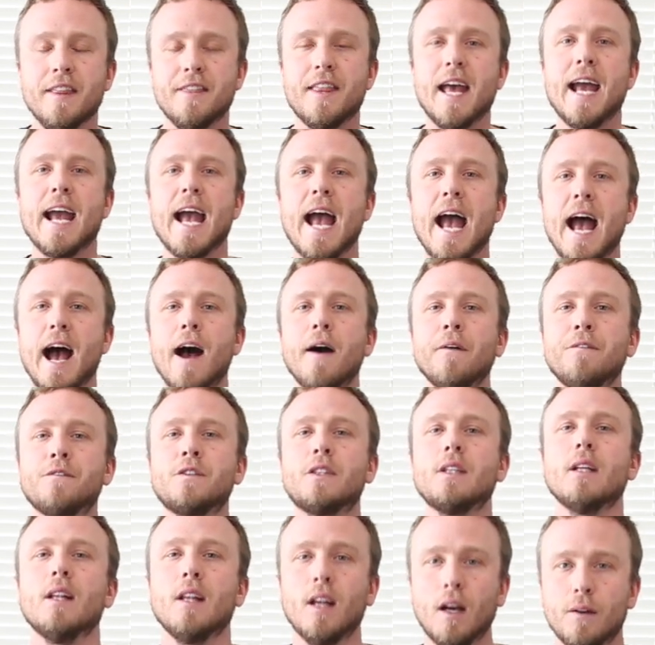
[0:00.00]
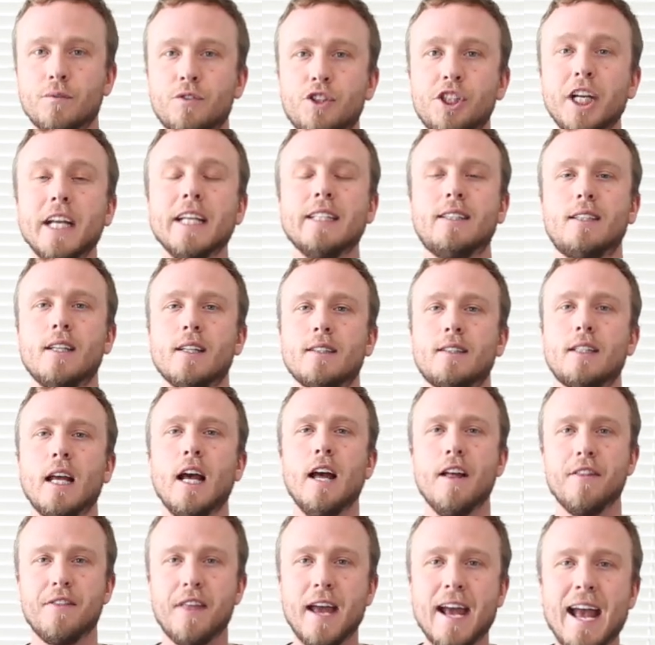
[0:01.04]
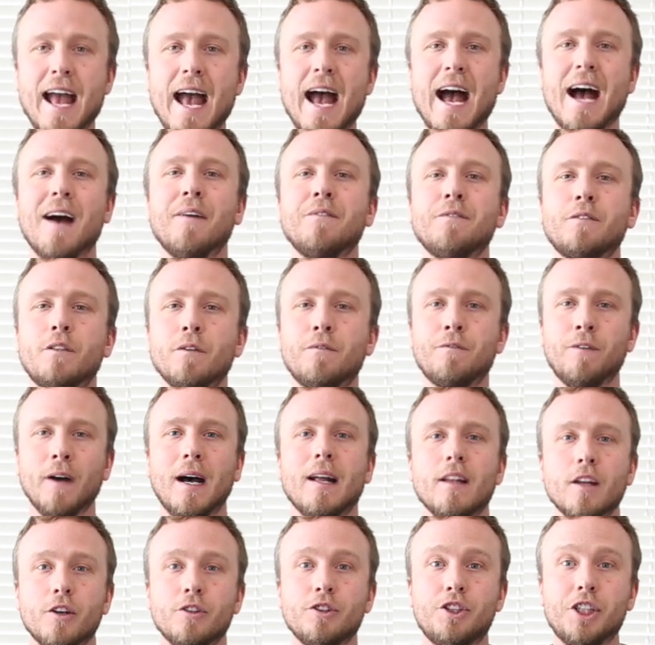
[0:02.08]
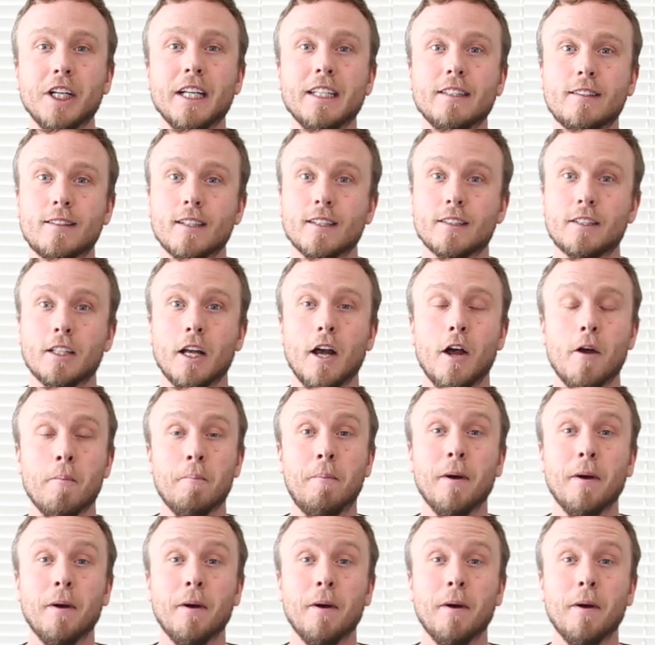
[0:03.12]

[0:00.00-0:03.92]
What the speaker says: They have to love Jesus. They have to follow Jesus.